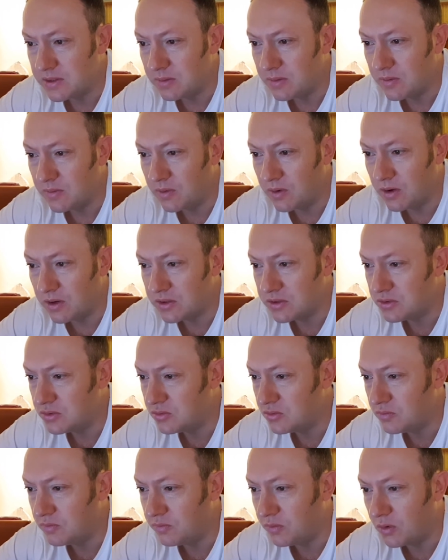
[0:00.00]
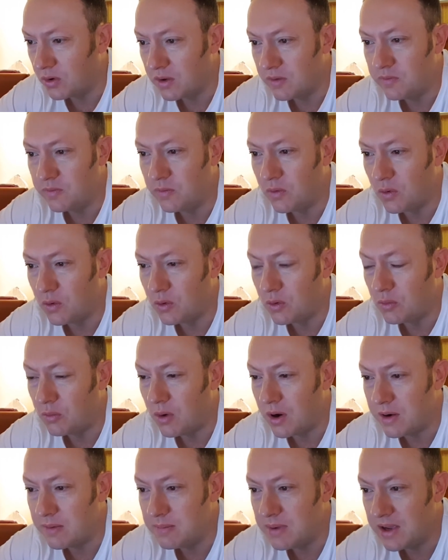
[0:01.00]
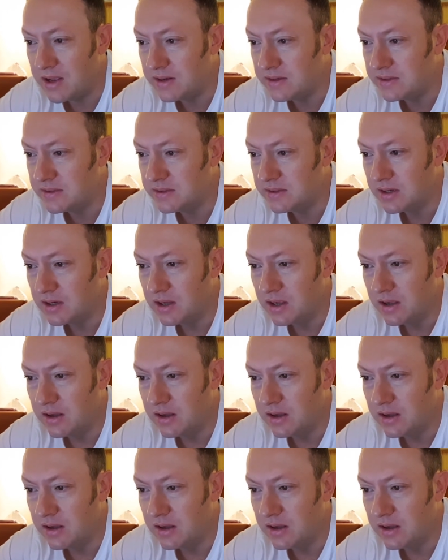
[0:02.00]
So we've got 44 1 beds,